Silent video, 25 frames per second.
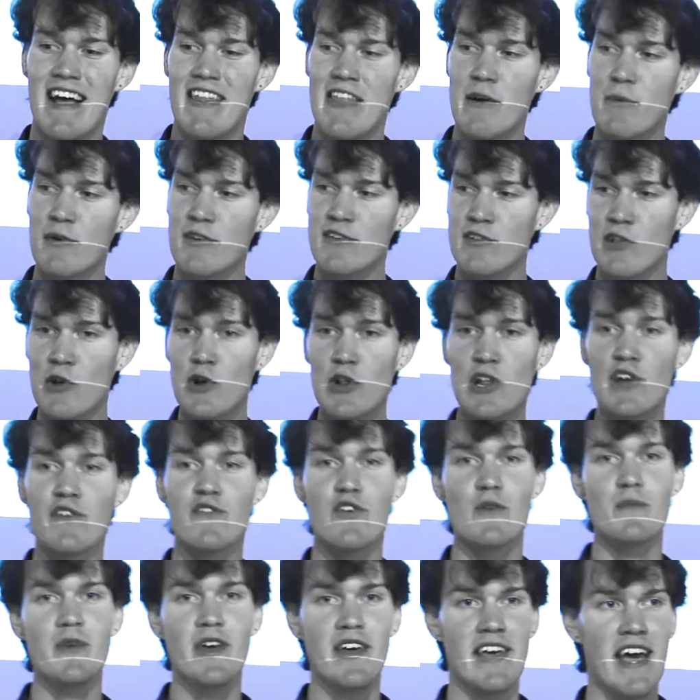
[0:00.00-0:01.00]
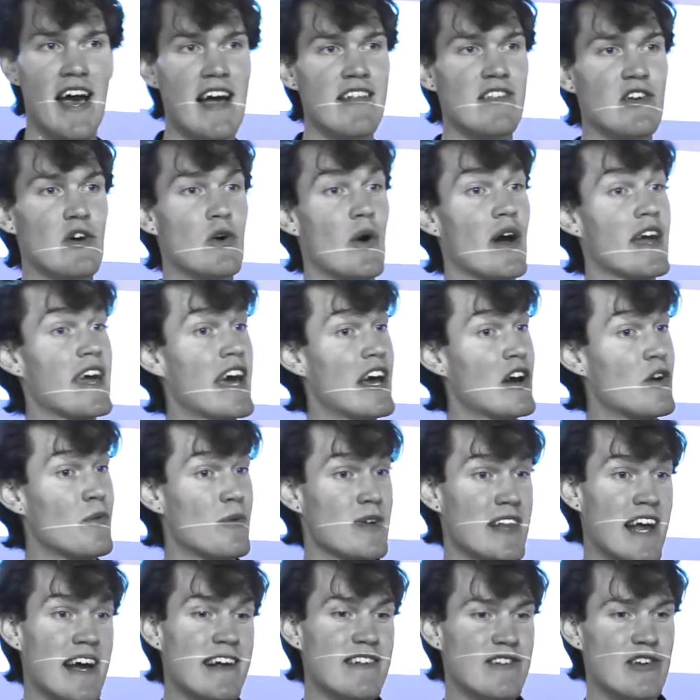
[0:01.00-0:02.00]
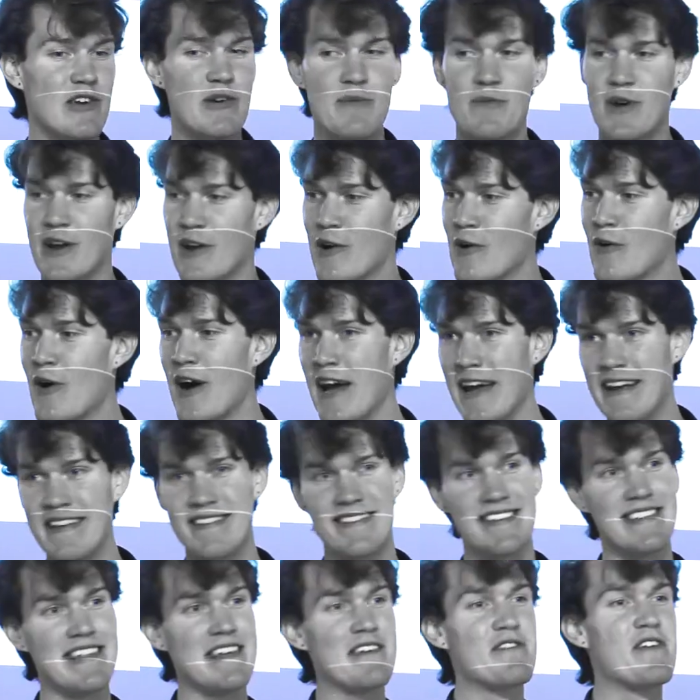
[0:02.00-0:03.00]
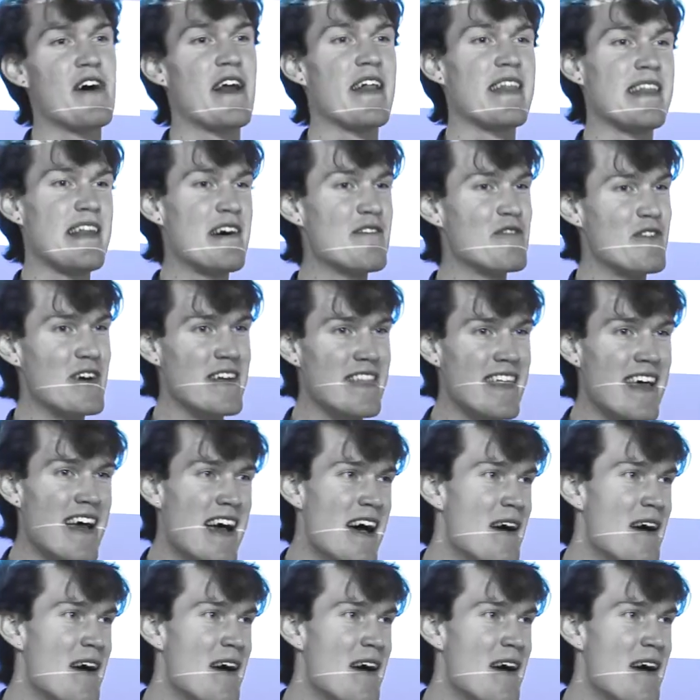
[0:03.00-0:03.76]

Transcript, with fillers: There was Lulu from Uganda, who I cannot relate to, but who I instantly fell in love with